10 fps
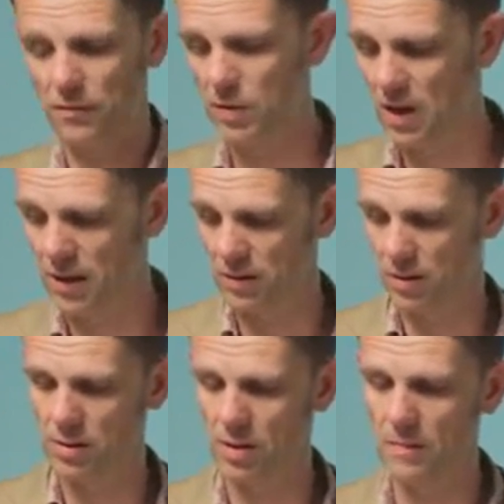if you like,
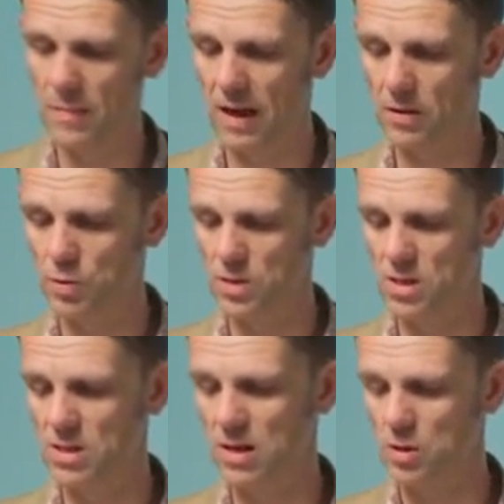that the Act was
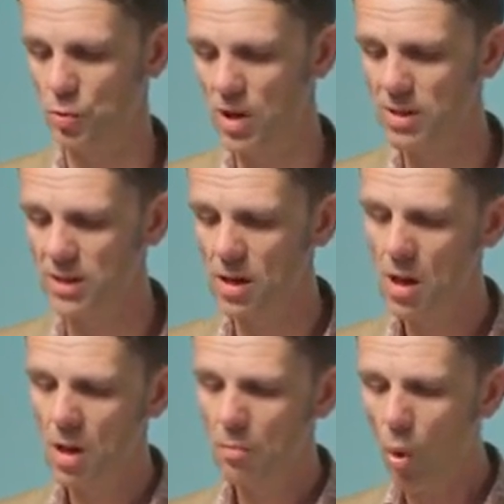designed to remedy,
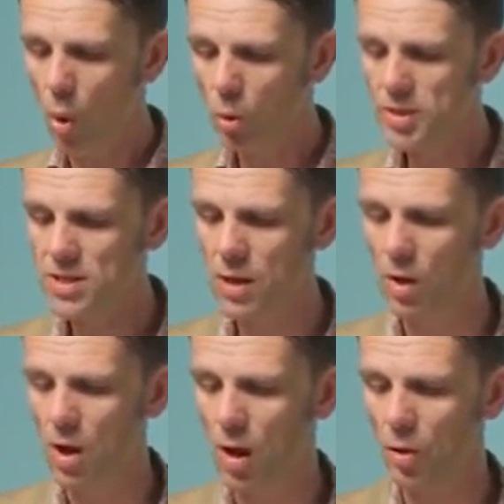but
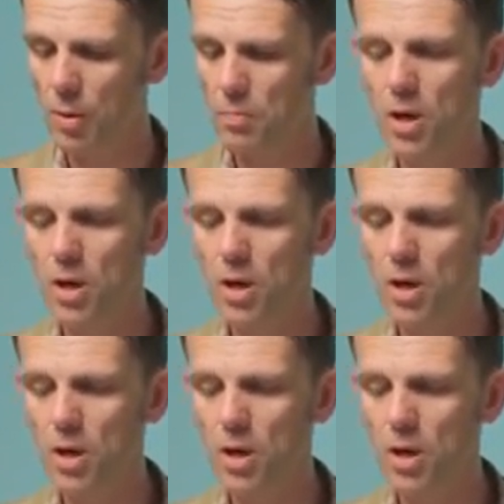also on the